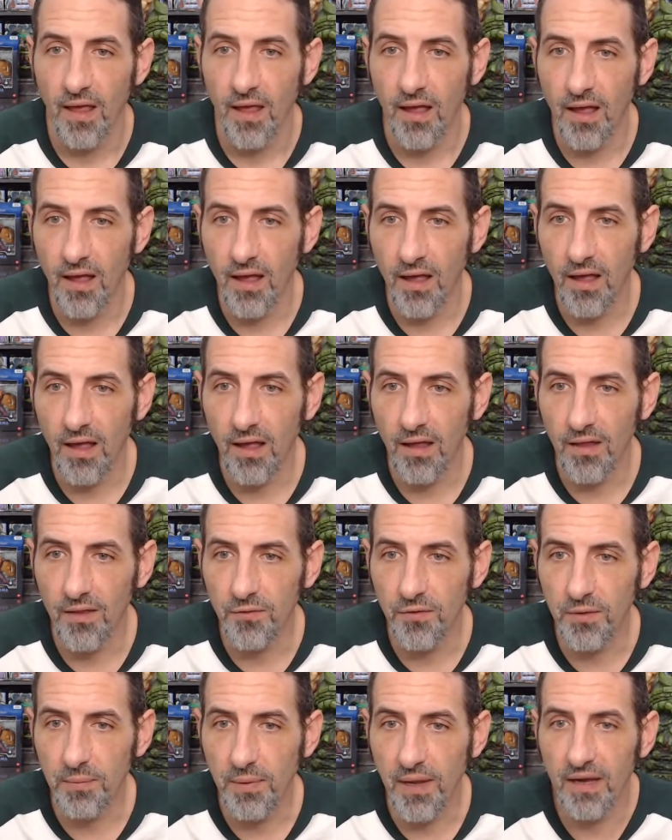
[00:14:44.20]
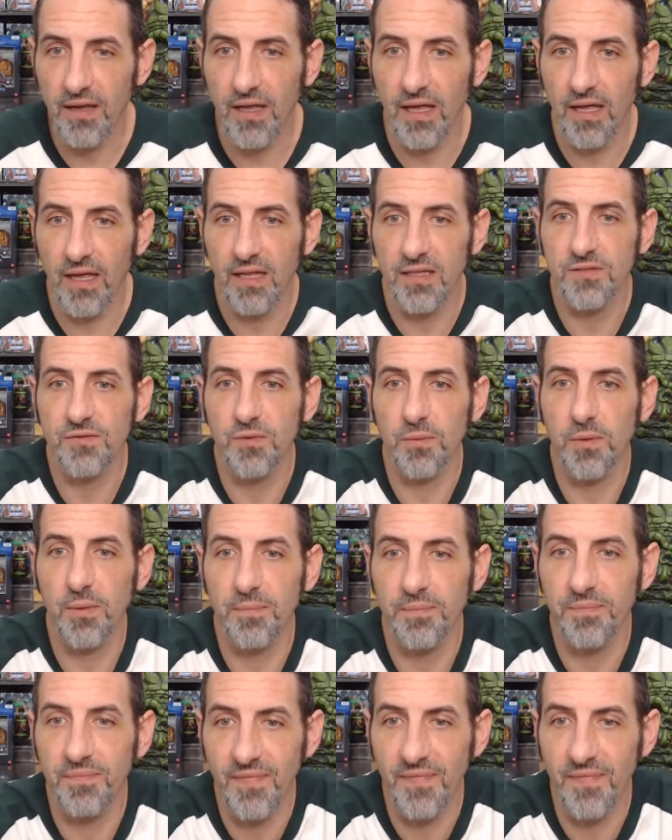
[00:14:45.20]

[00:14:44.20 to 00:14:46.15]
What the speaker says: 3-pack of heads from him.